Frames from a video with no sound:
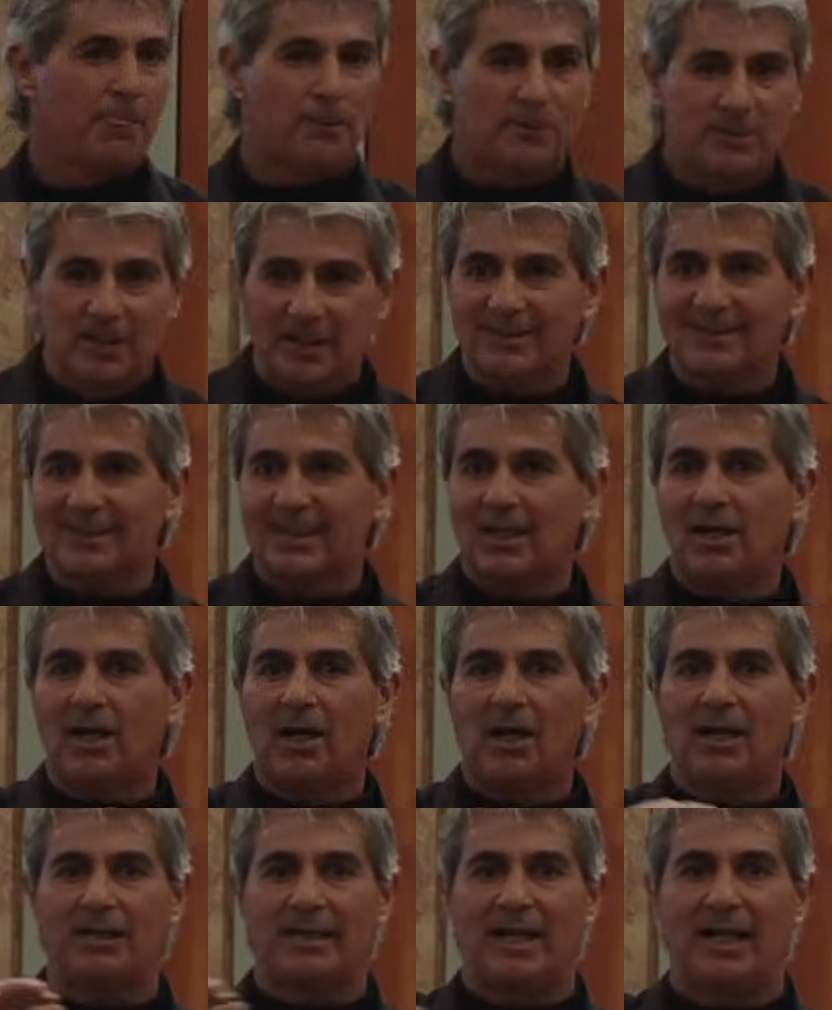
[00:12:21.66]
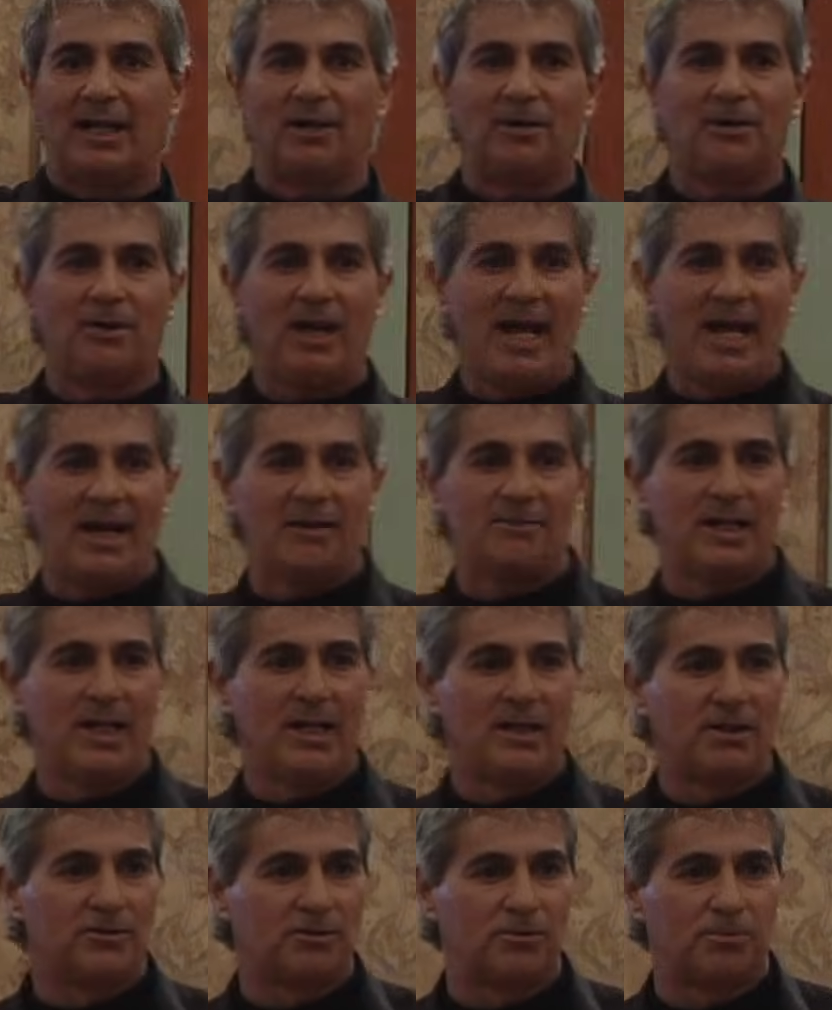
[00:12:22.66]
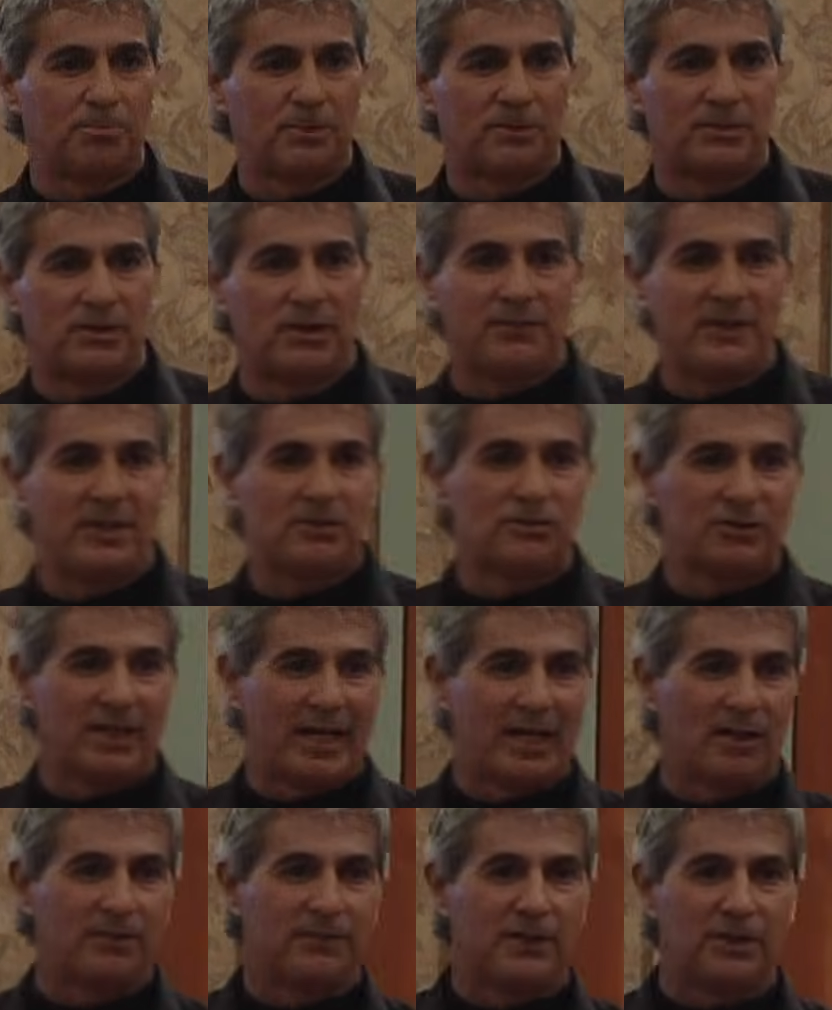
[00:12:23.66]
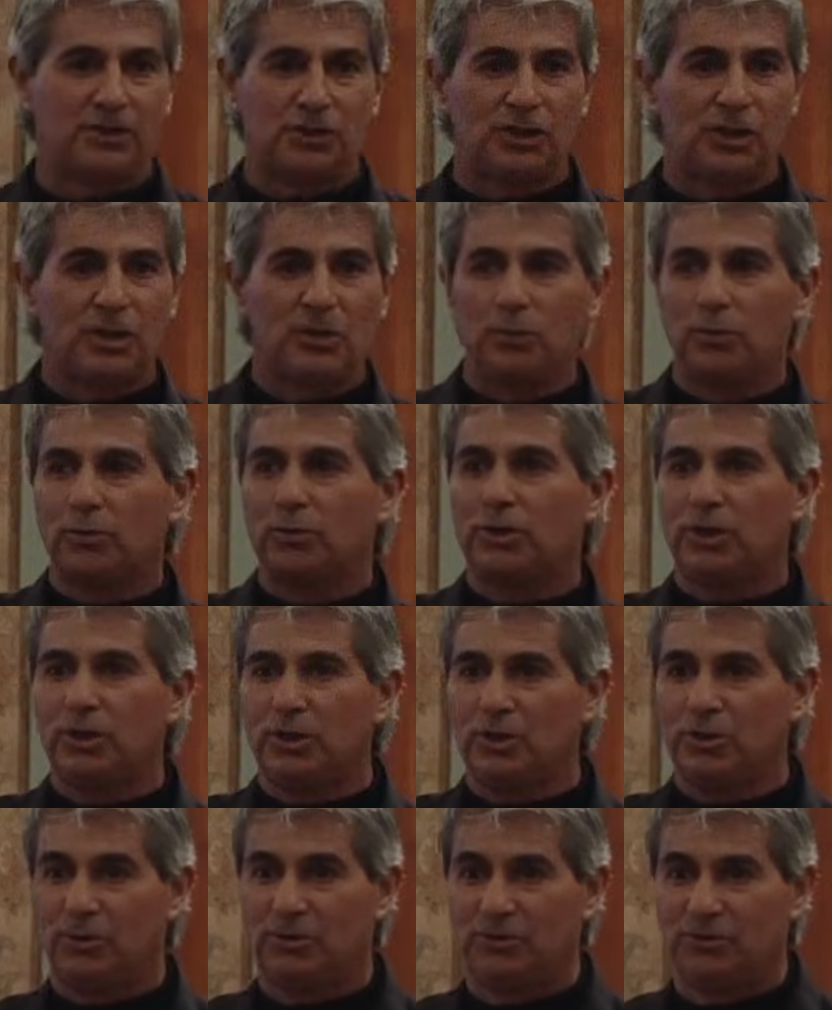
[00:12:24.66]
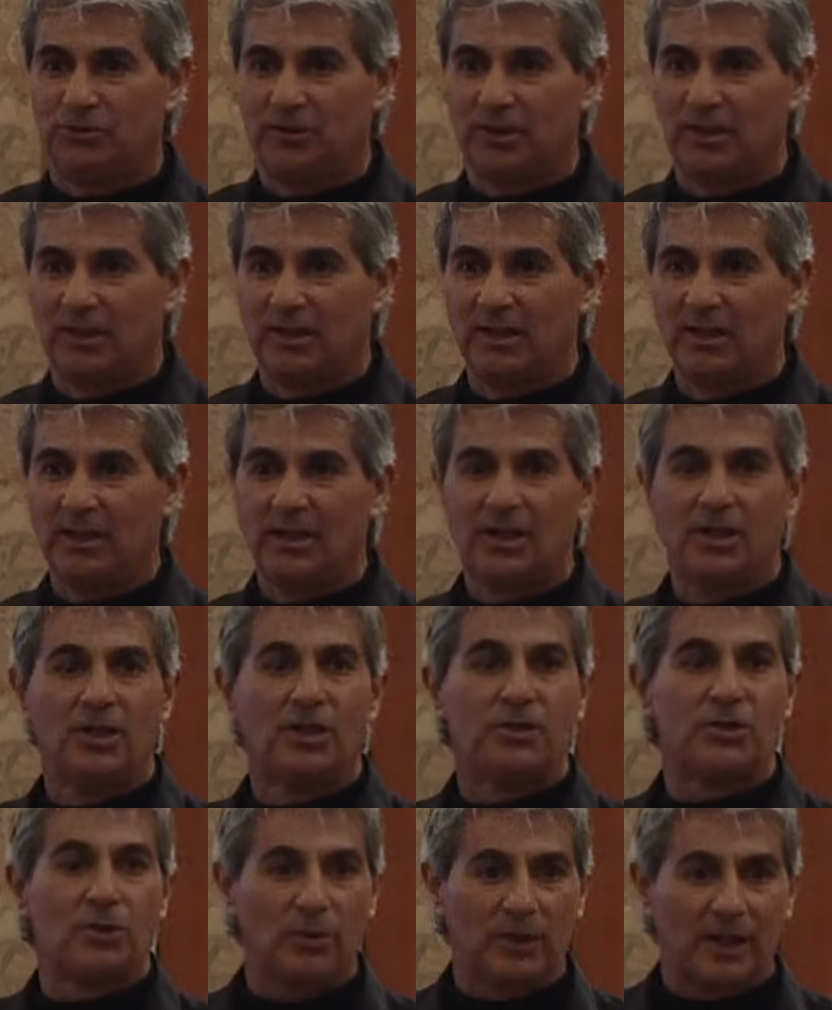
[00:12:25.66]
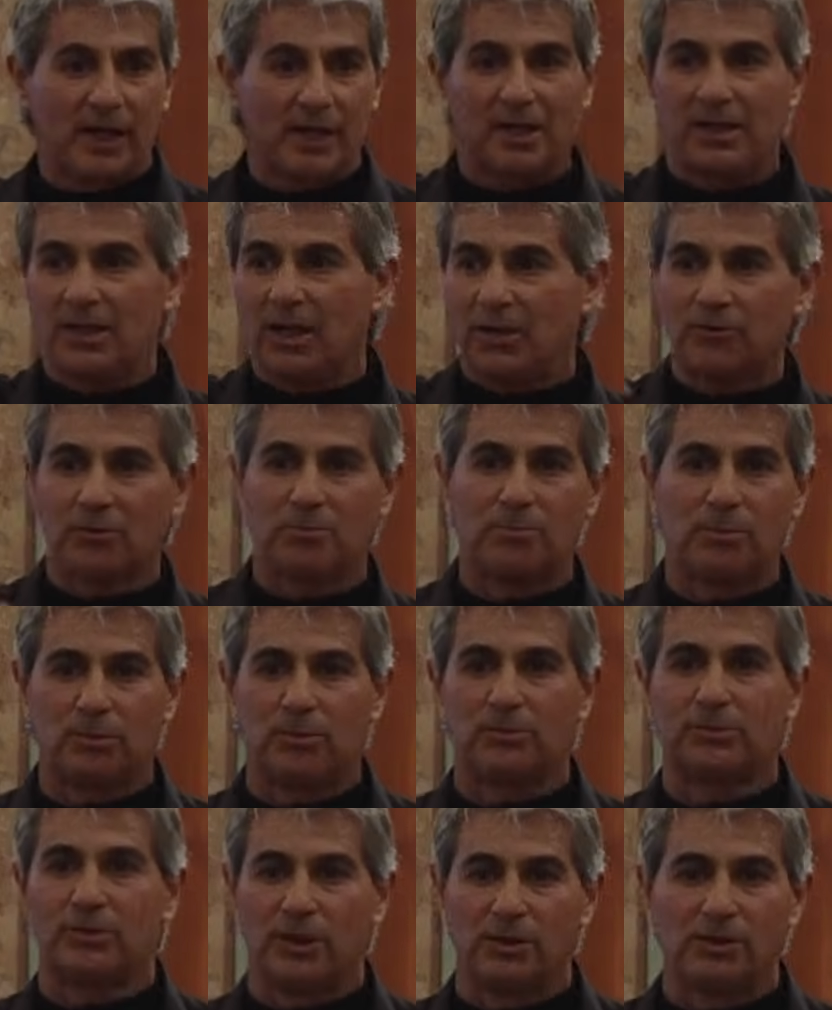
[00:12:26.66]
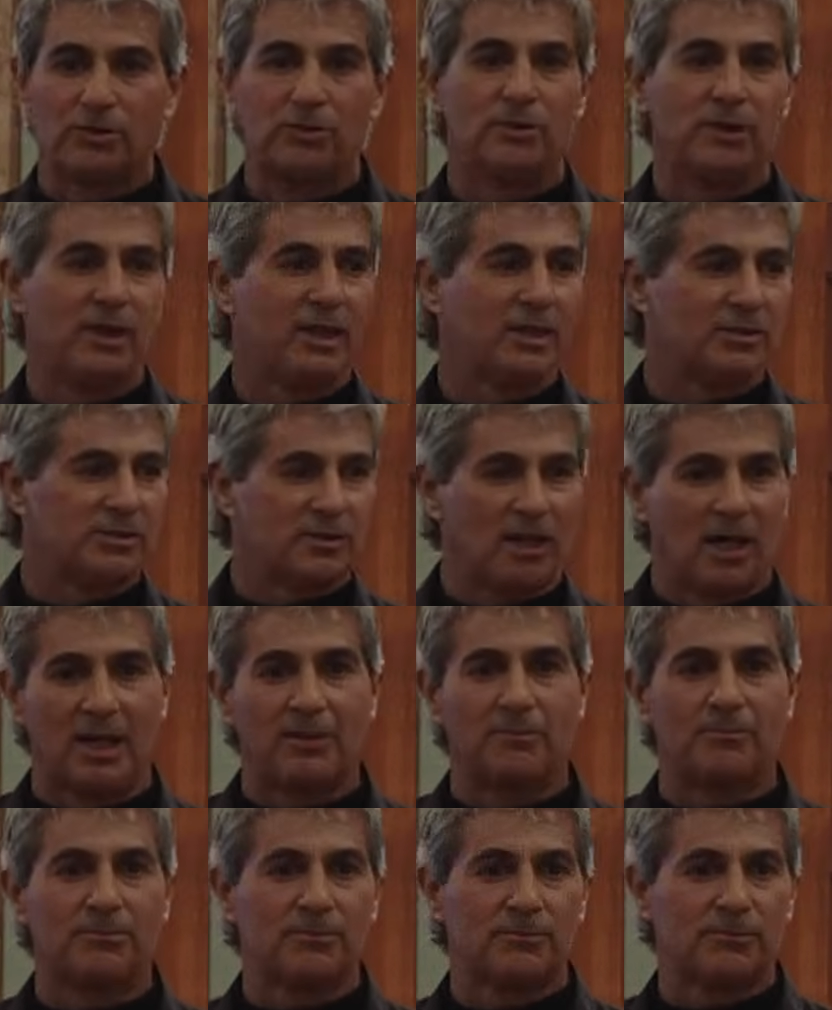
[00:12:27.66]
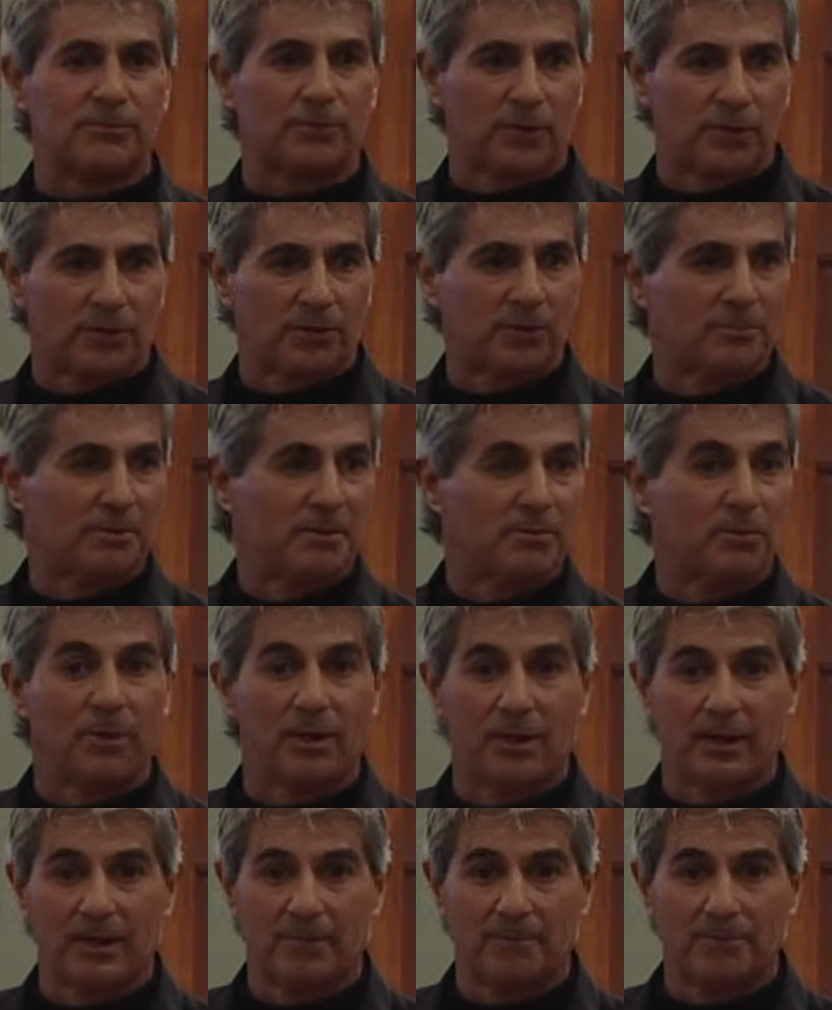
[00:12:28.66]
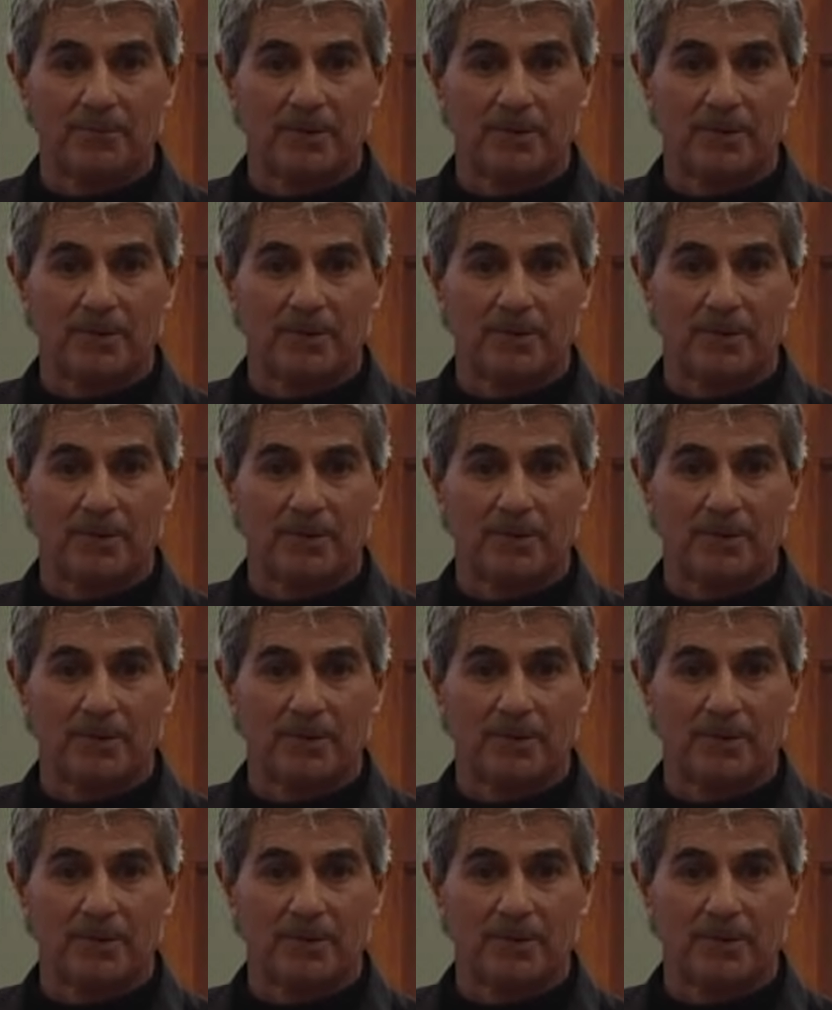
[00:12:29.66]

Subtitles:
does the hot cow have a specific sound that she will use to let another bull know it's time for her to be bred?